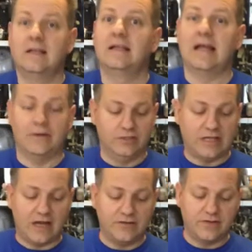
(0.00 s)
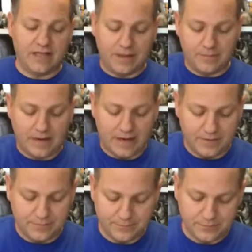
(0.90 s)
Now, Shadows of the
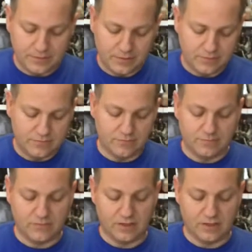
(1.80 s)
Empire, I'm